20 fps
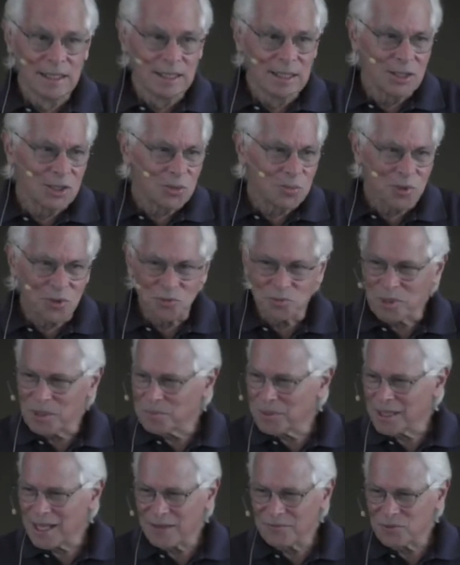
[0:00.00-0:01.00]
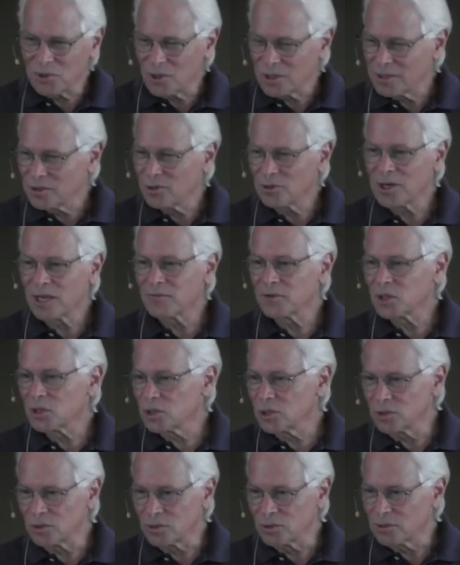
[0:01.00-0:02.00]
most people don't have a
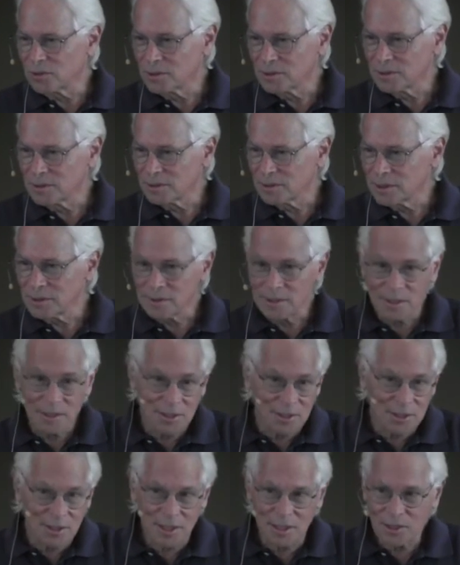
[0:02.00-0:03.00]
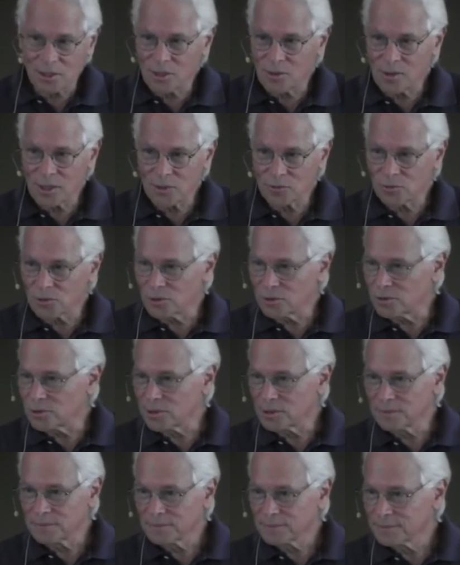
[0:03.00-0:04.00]
clue. They just kind of go on a
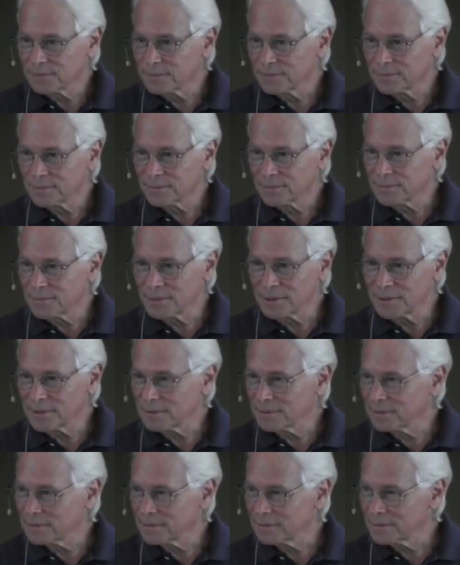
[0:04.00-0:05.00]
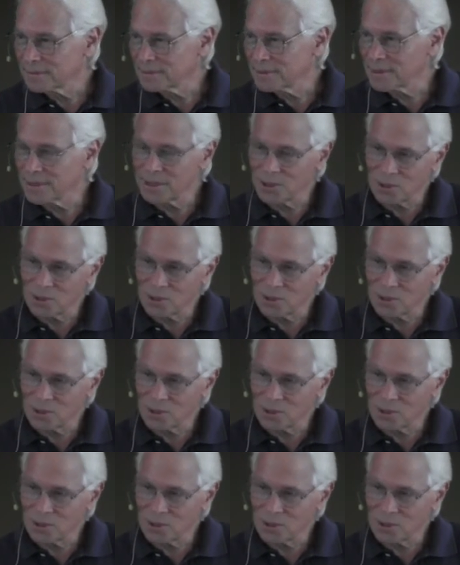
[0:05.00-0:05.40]
road, right? And they